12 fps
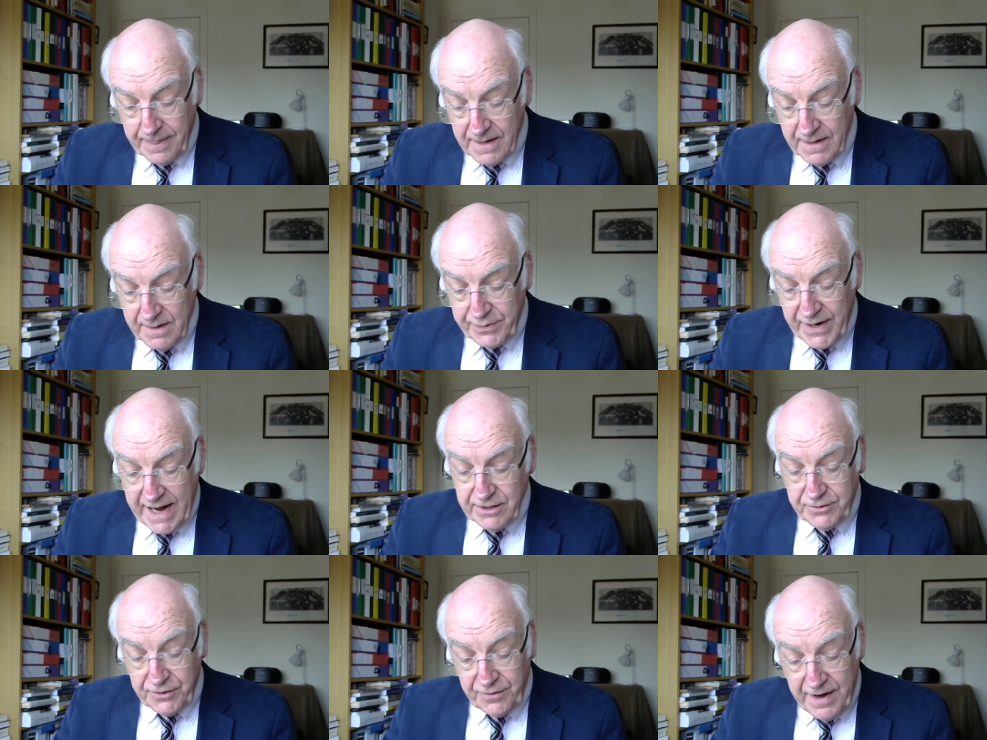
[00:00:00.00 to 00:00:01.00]
Prior
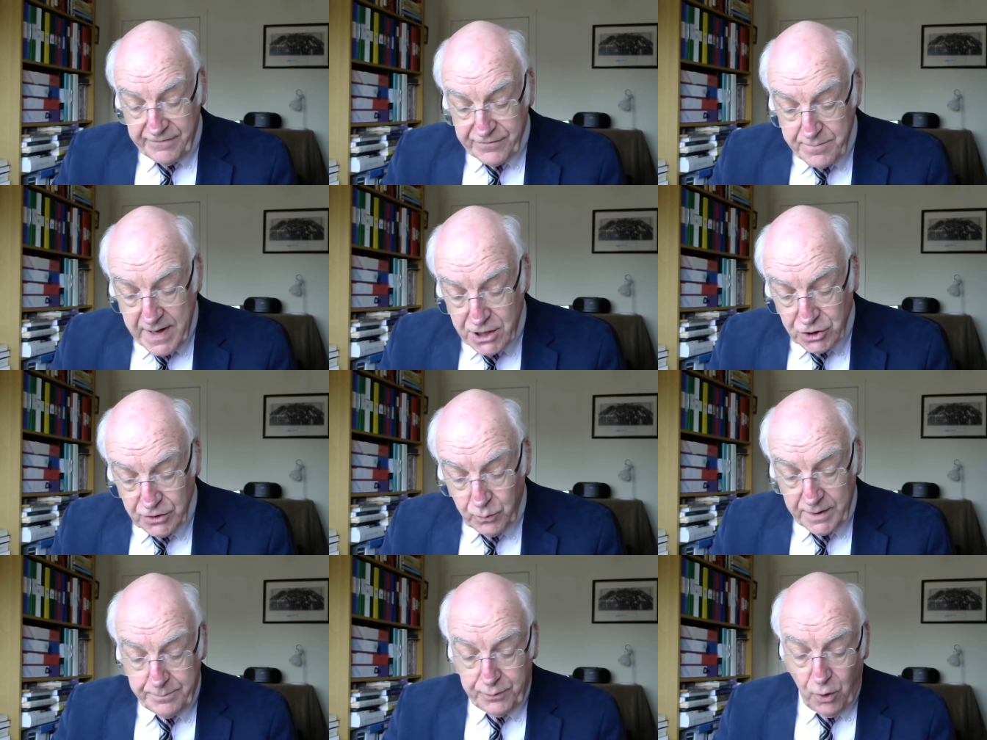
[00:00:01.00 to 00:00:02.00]
to the Reformation,
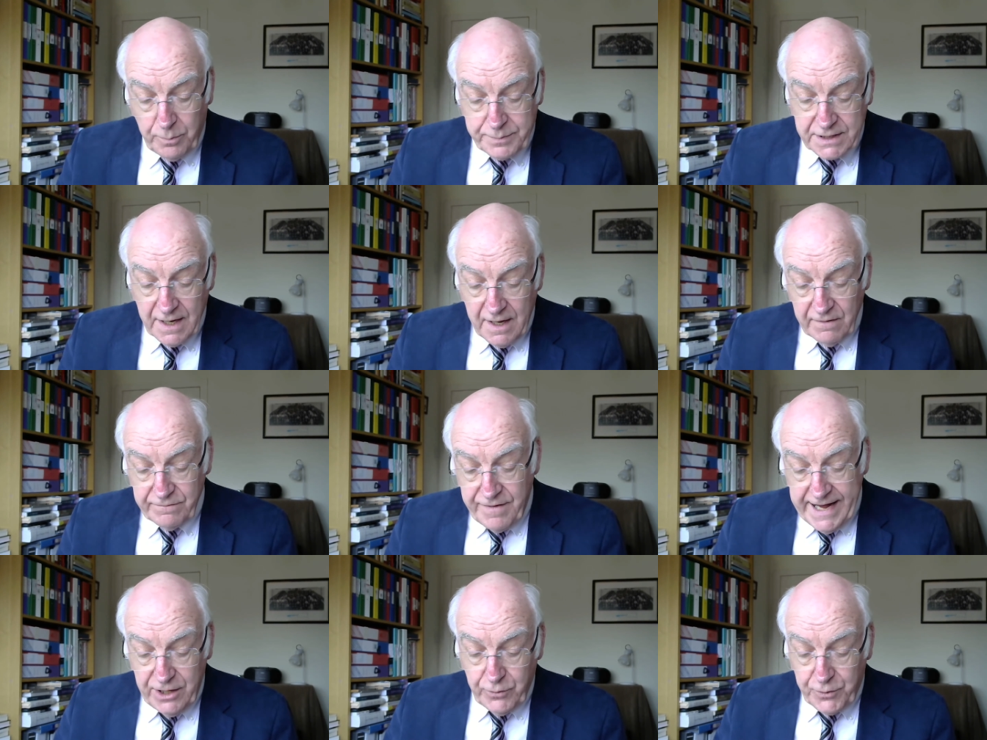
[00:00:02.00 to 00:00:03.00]
when popes
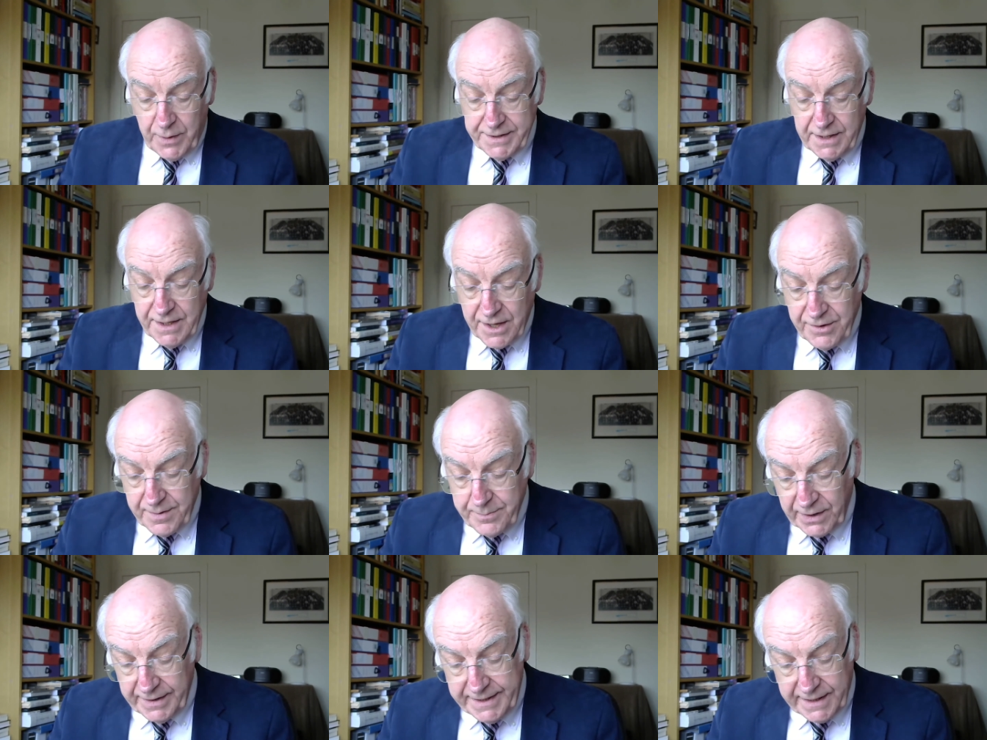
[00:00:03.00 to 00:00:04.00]
vied with one another in
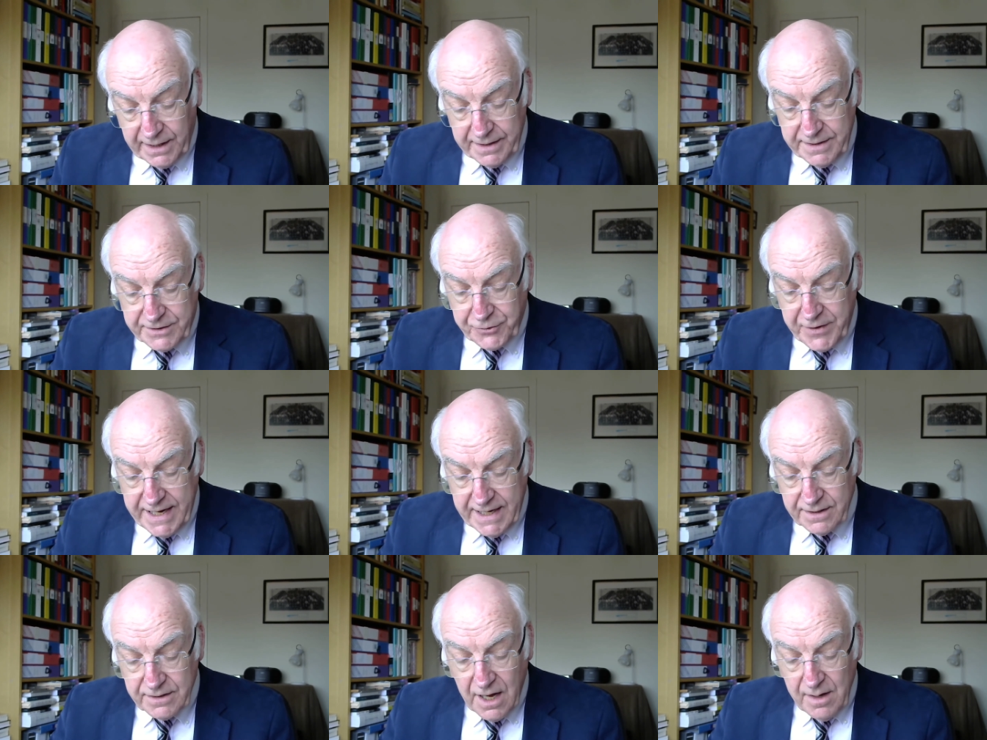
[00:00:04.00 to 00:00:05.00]
political intrigue
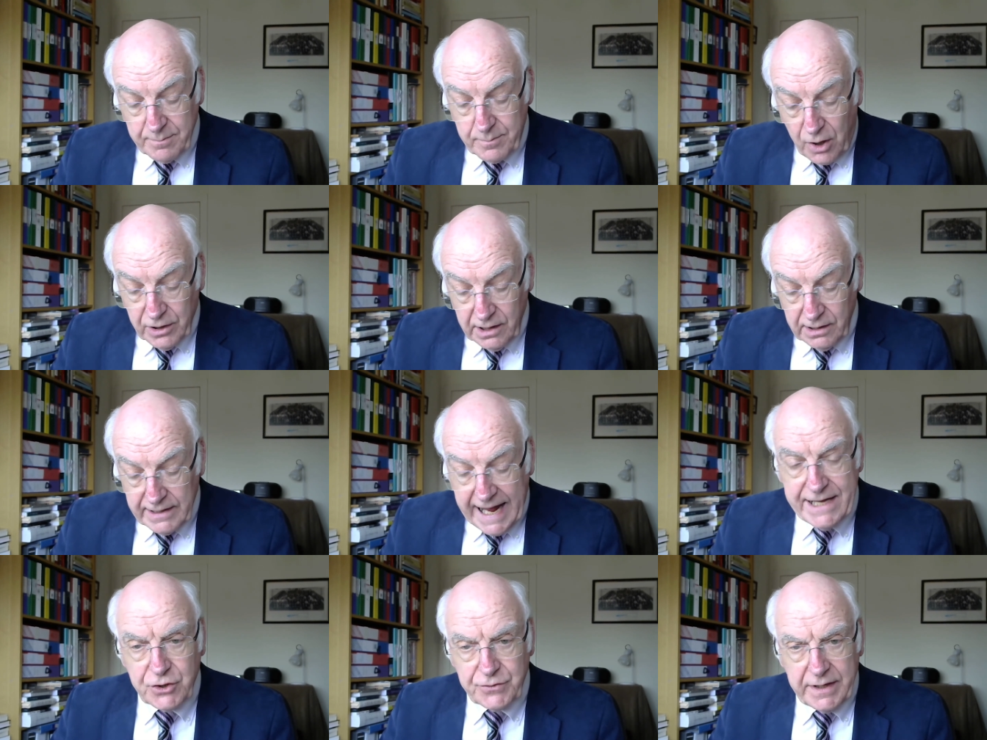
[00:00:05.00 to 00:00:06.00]
and moral
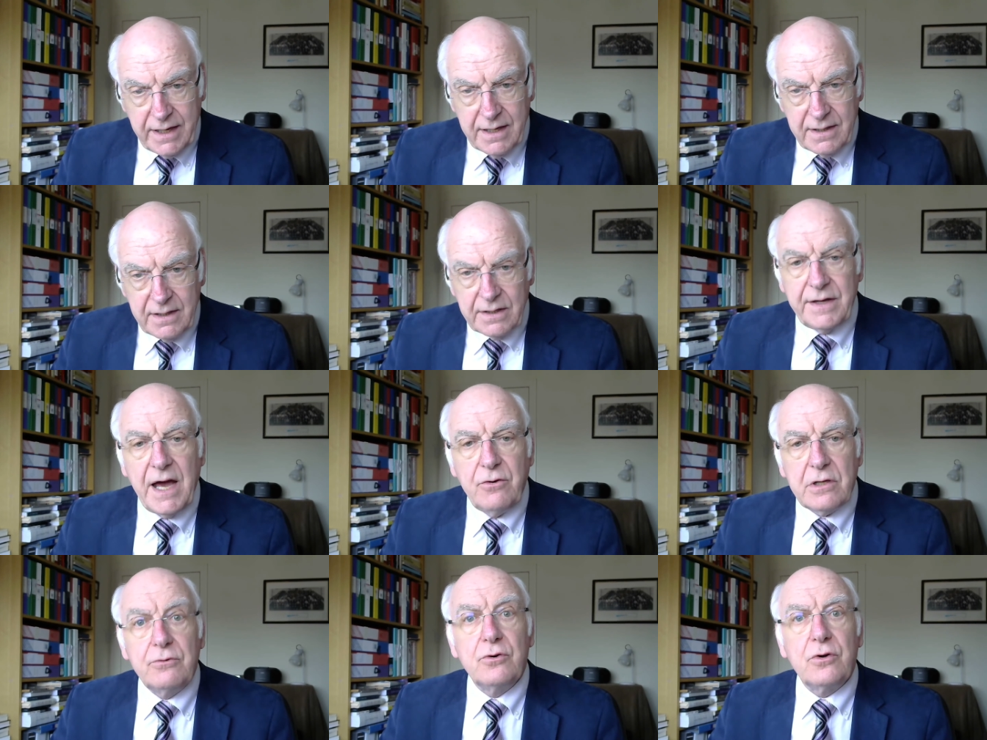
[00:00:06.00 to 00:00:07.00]
lechery, the
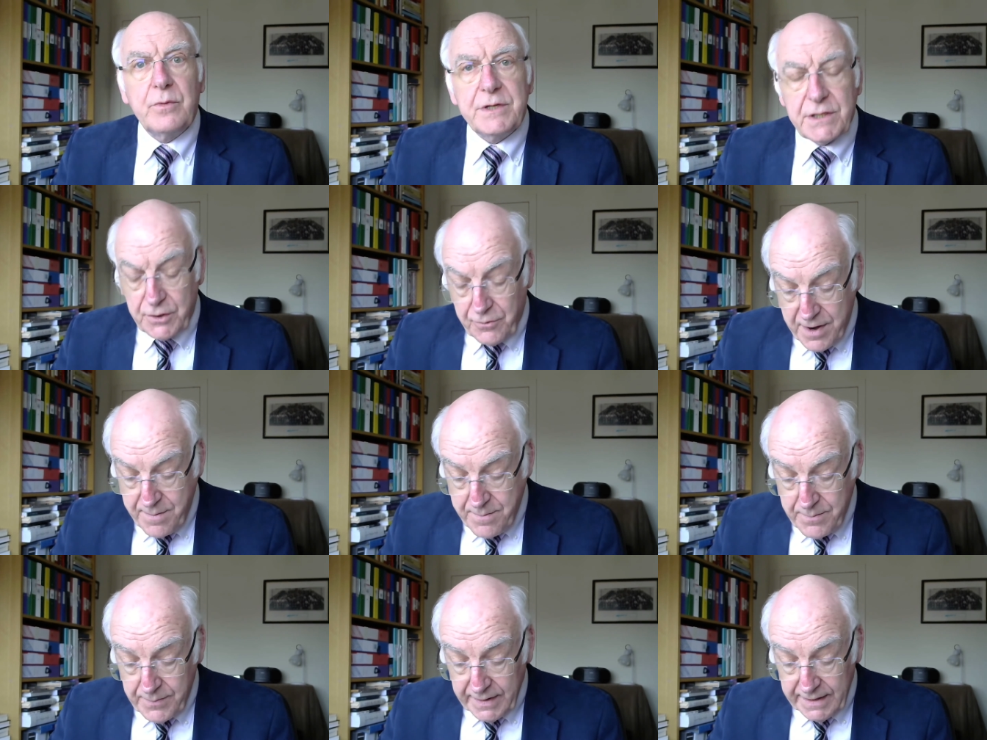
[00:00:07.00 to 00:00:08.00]
outlook was
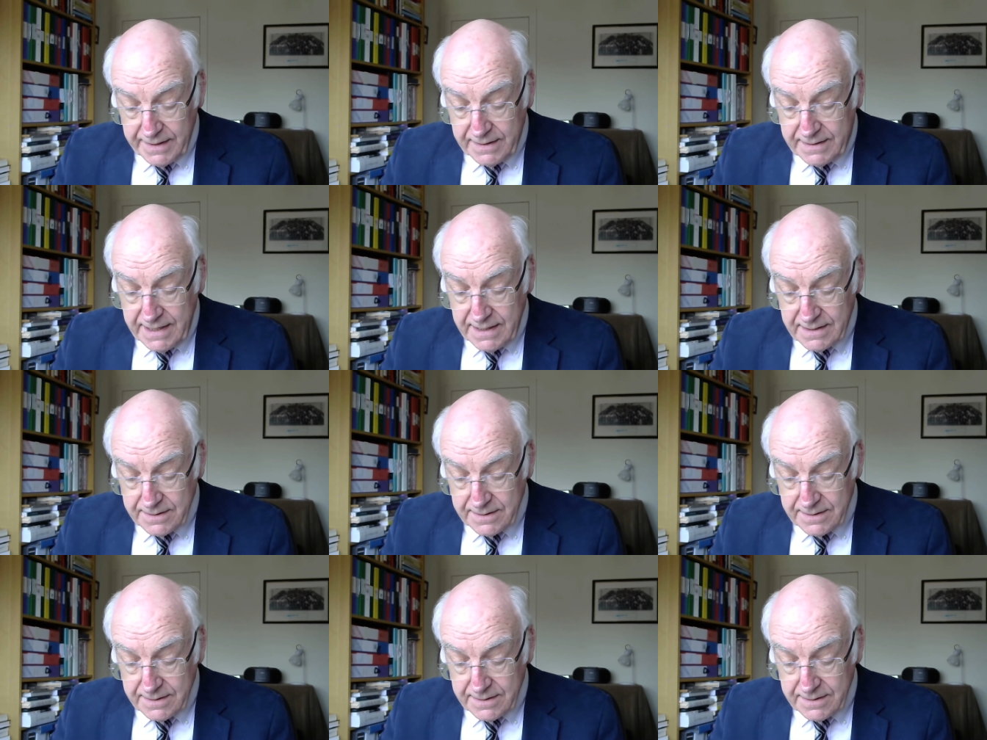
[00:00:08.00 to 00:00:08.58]
grim indeed.